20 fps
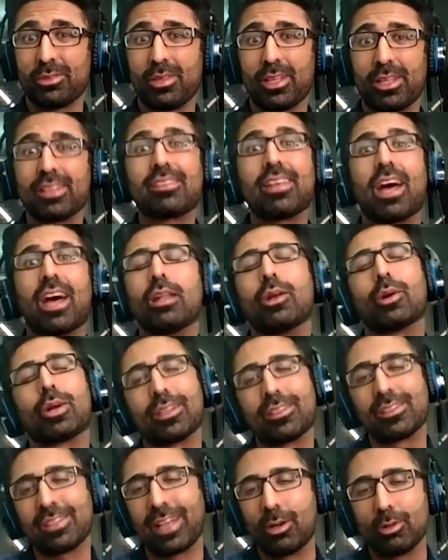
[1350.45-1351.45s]
it's I look,
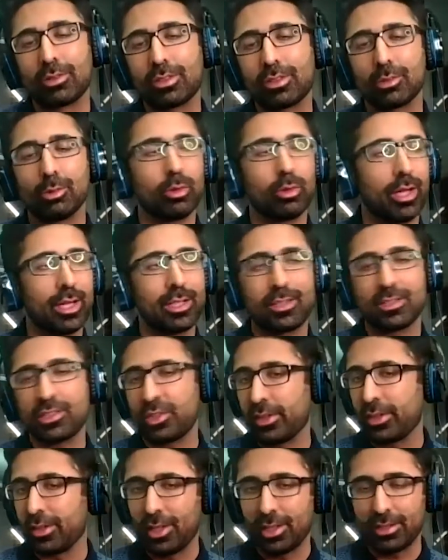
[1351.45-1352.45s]
it sounds cool, right? Because you
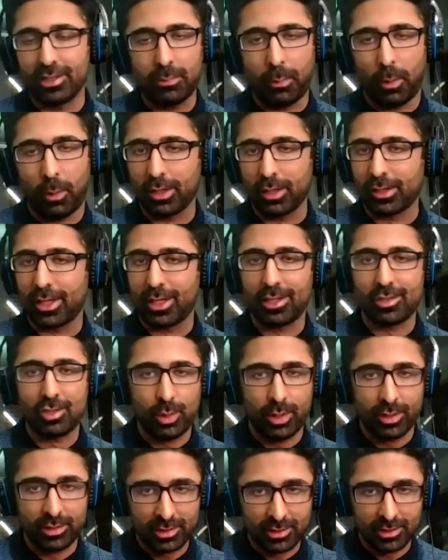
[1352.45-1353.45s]
hear all these podcasts, you
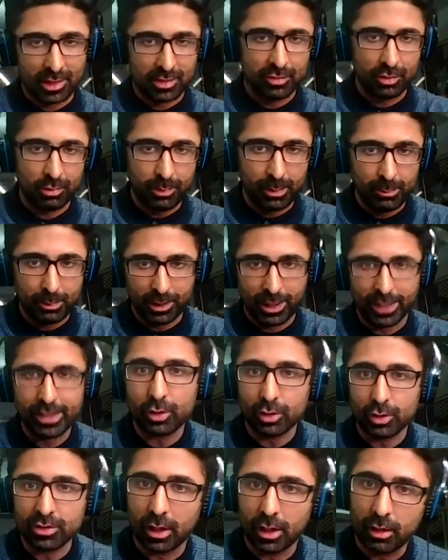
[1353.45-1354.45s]
hear successful people like
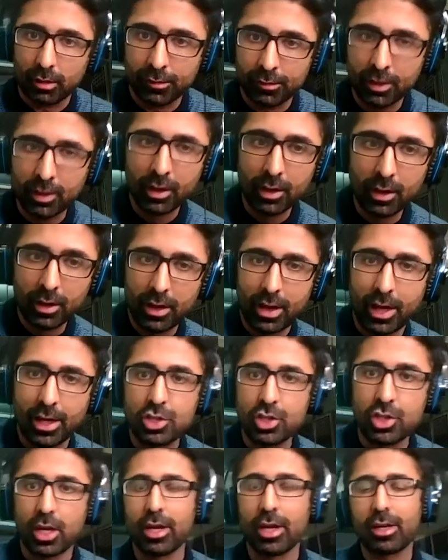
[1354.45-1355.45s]
yourself and
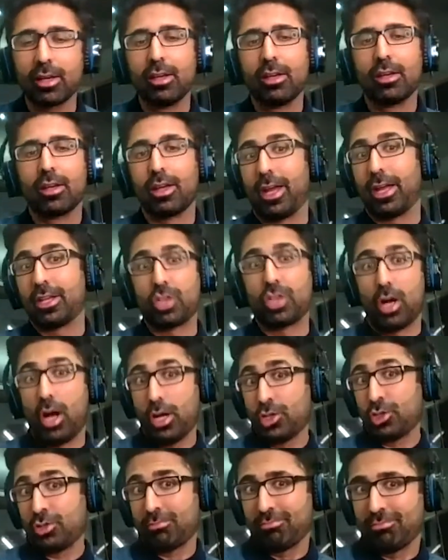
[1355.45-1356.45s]
Jake and
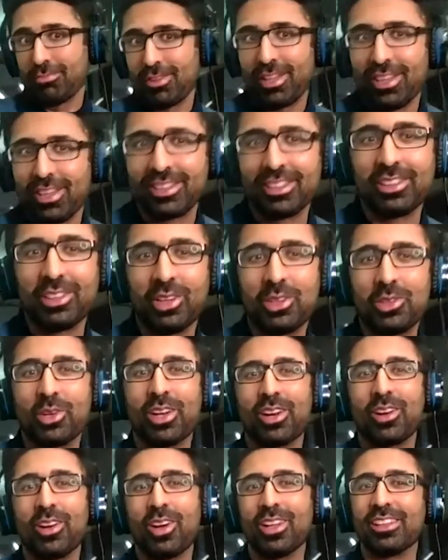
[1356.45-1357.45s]
Josh. You know, you
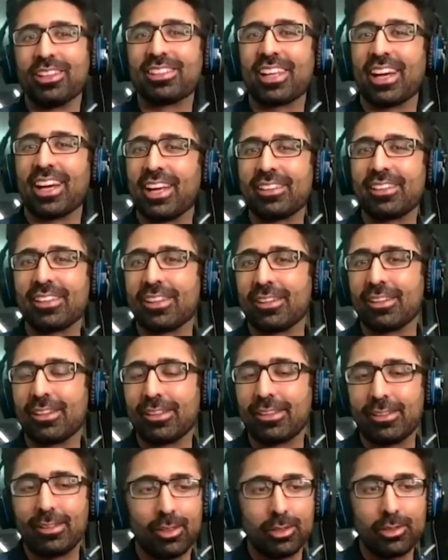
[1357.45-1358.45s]
hear all these guys, and
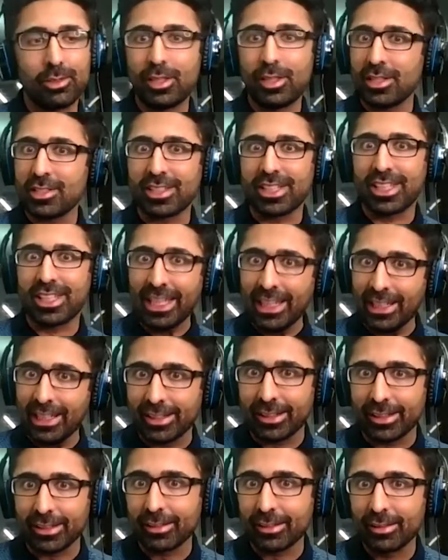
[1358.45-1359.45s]
you know, you guys are killing
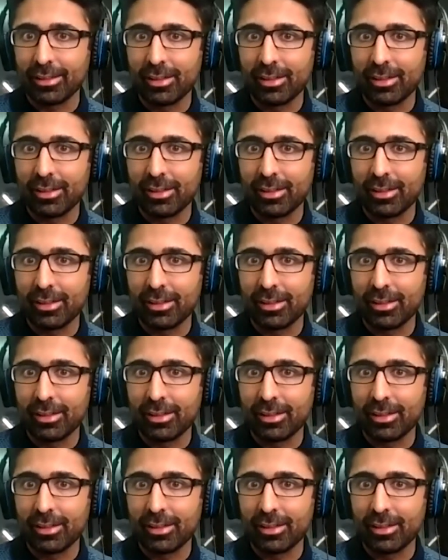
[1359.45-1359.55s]
it.